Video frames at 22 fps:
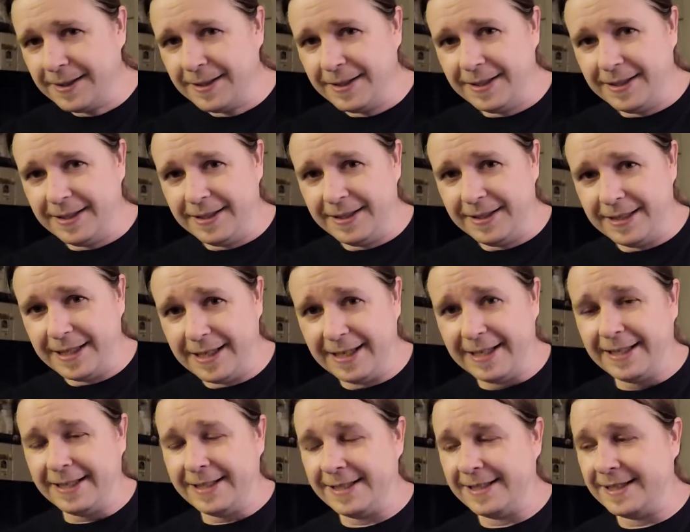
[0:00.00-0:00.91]

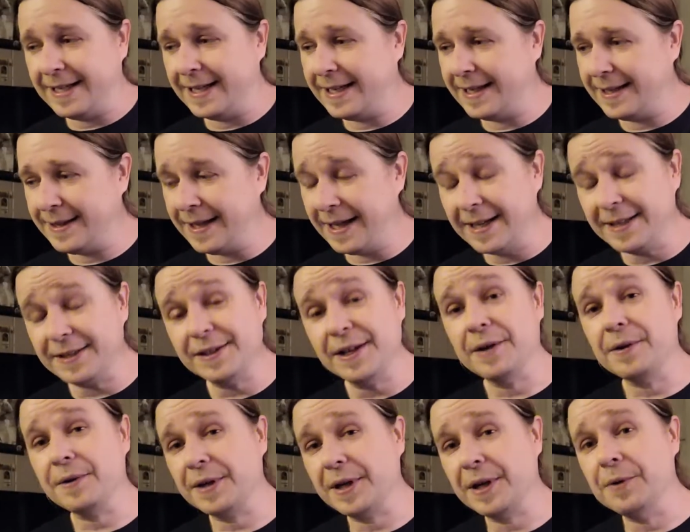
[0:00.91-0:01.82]
yikes. Things
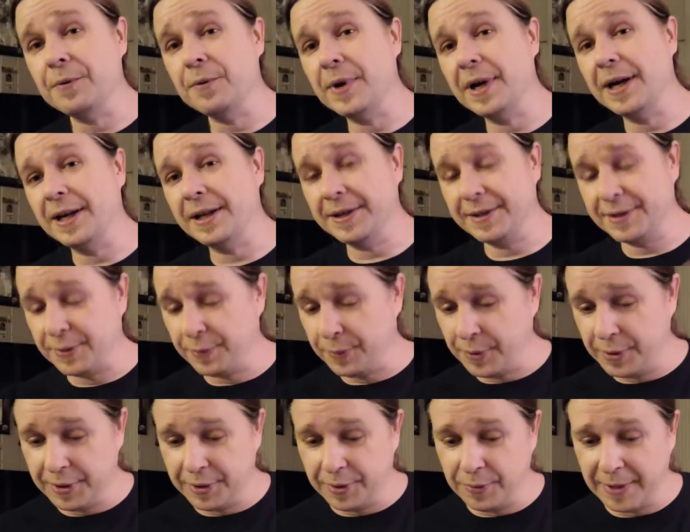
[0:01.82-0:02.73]
don't go well at the
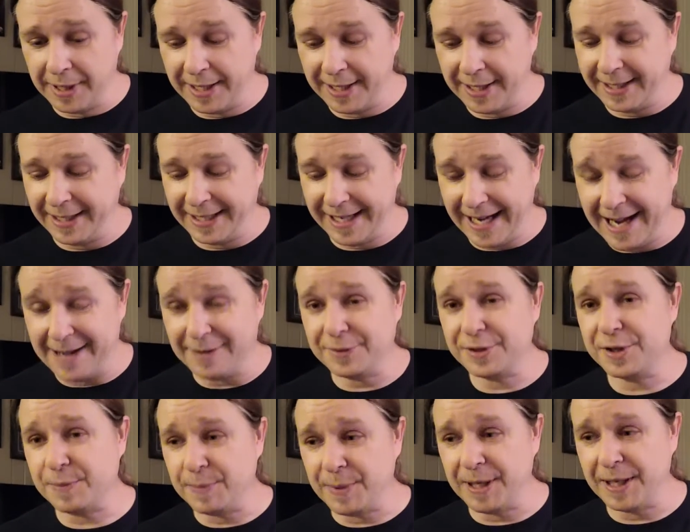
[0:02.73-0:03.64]
royal wedding
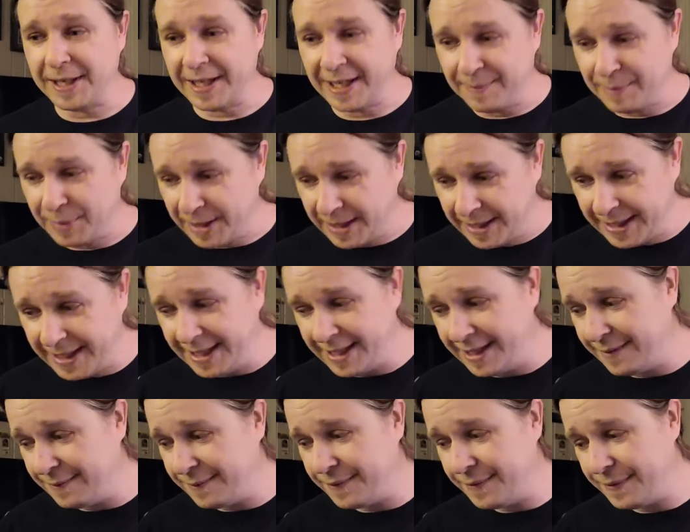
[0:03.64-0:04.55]
announcement. I
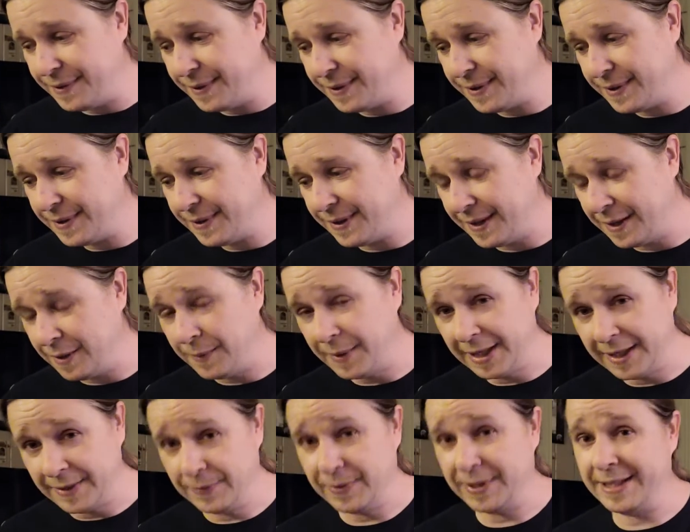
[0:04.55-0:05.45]
believe, you know,
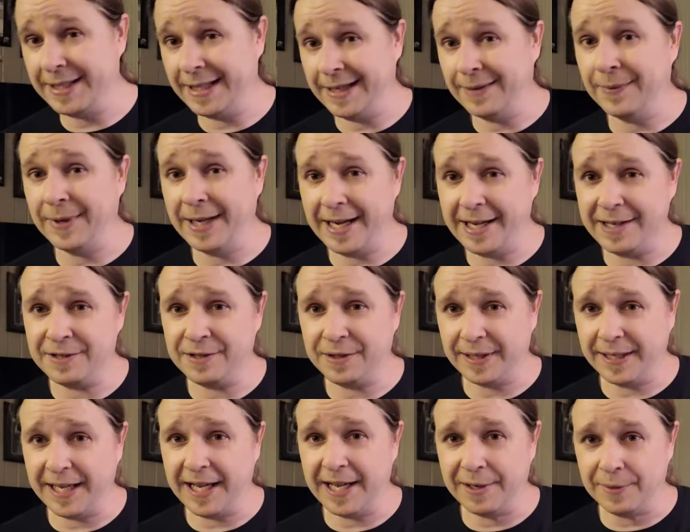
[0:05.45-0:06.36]
we
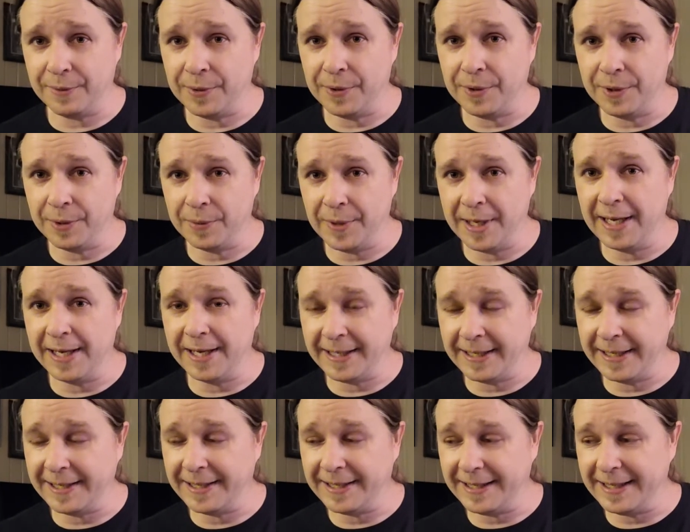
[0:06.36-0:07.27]
actually got a royal
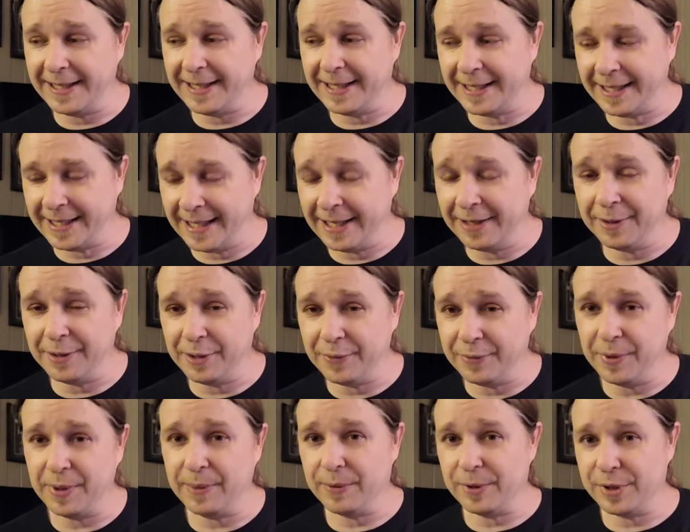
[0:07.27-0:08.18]
wedding at the end. I don't know
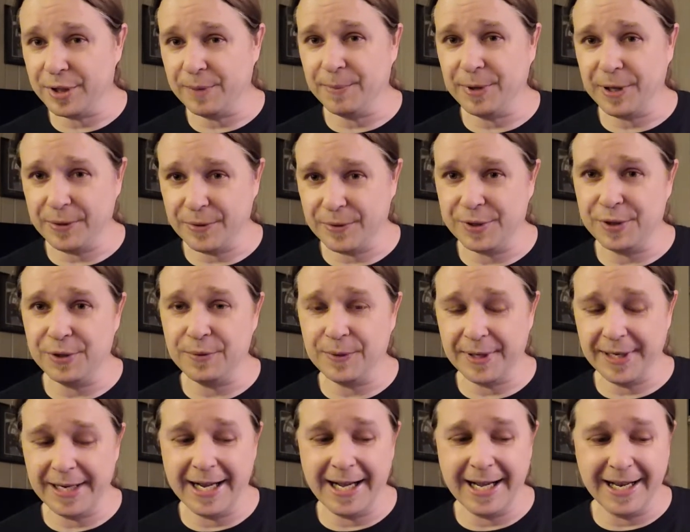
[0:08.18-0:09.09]
if we were supposed to
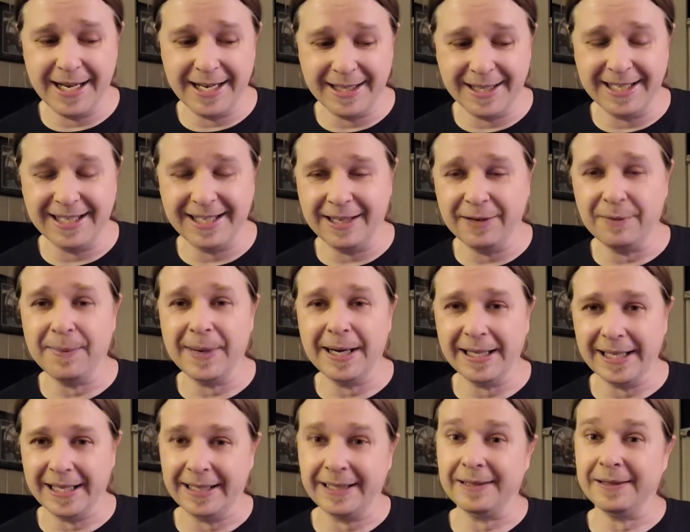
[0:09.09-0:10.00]
or not. I think they're my
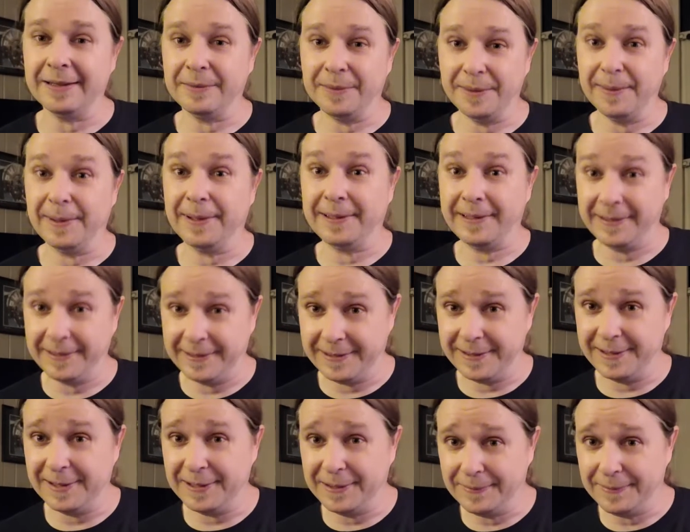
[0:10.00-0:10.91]
like, look, we better get
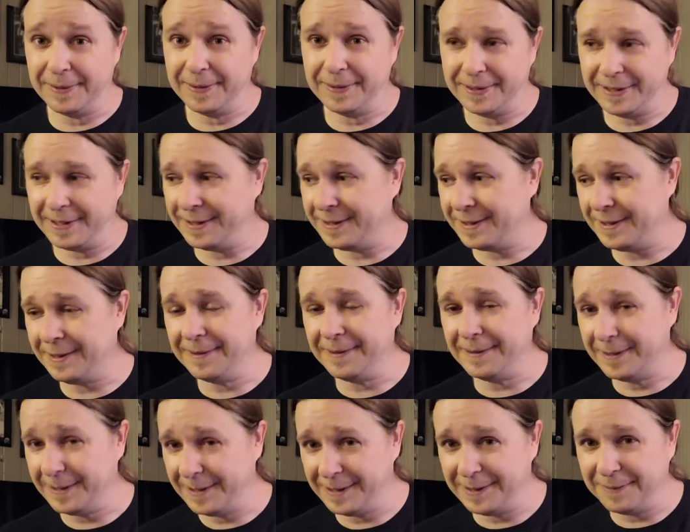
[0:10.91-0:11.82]
this over. Shit
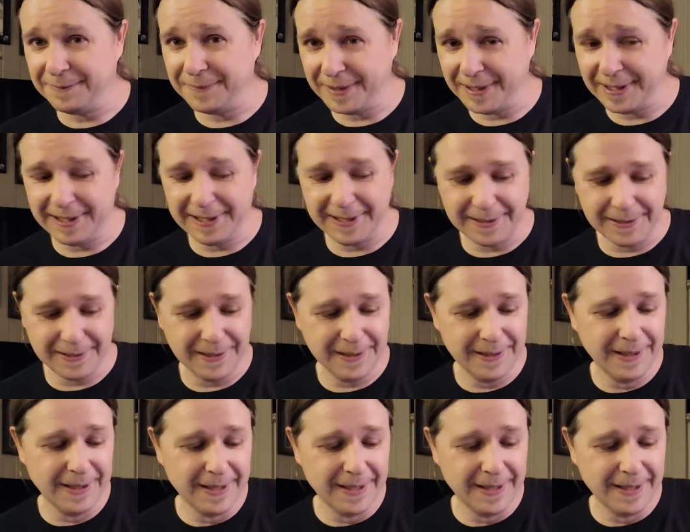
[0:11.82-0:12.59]
started to hit the fan.